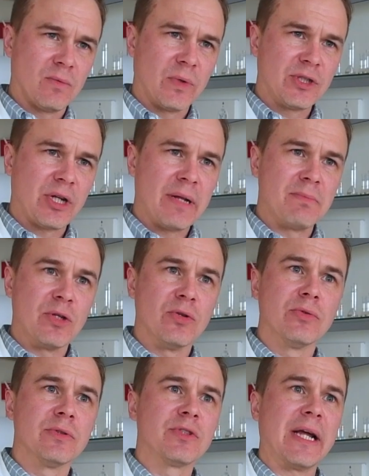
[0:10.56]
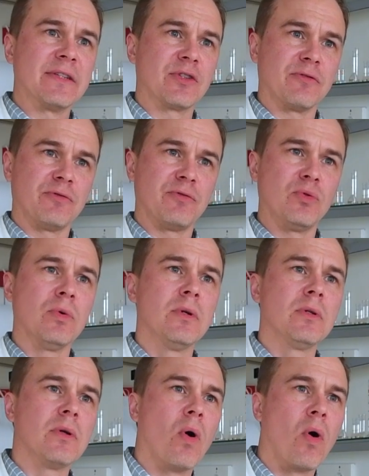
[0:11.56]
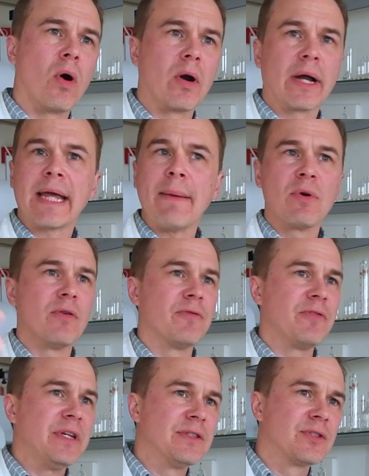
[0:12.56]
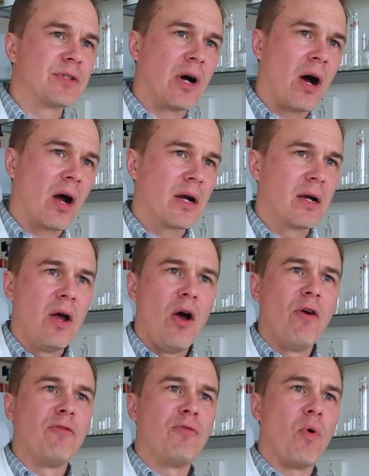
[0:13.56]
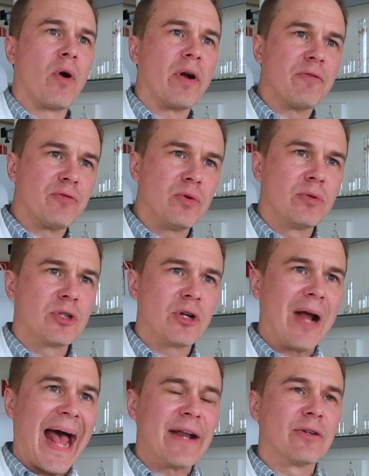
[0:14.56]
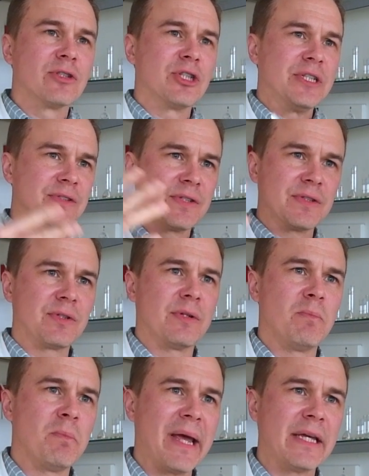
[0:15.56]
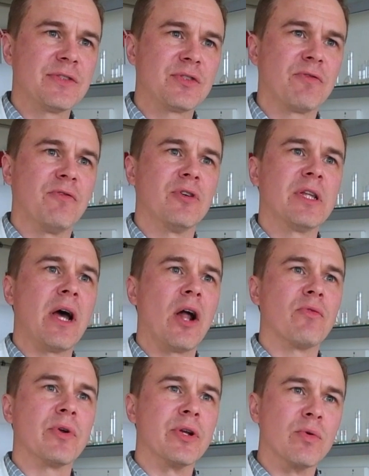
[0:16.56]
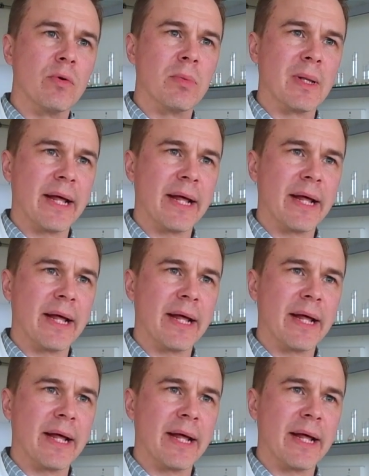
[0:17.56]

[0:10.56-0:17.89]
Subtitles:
which can be used as a fuel or a chemical feedstock for a future energy system based fully on renewable